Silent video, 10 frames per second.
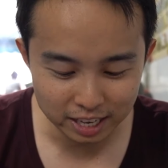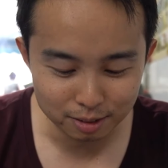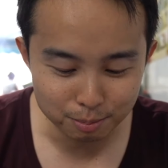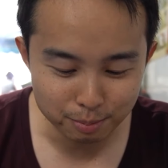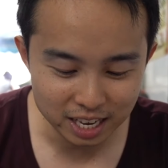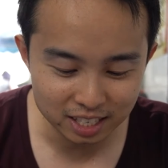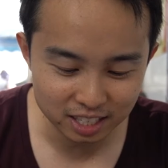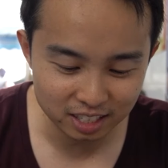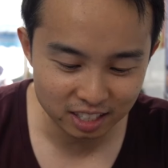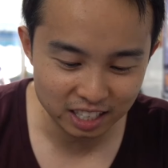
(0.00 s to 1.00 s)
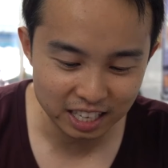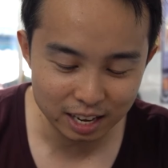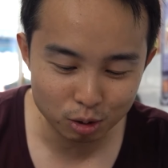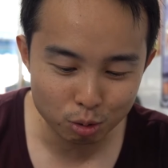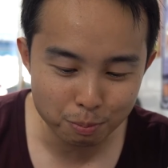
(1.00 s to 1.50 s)
that amazing
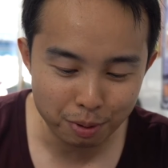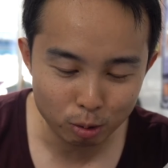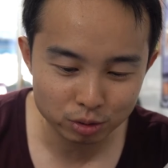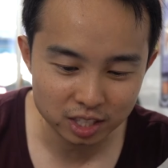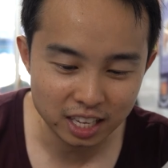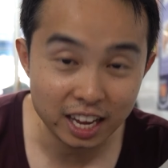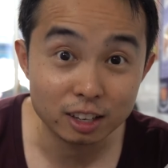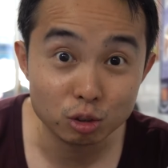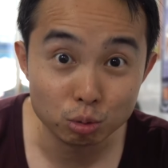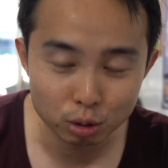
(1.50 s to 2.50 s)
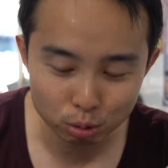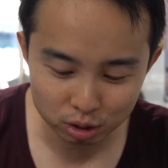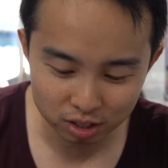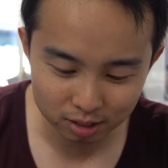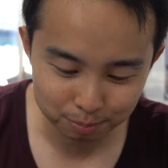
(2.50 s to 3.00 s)
yellow bouncy egg noodles,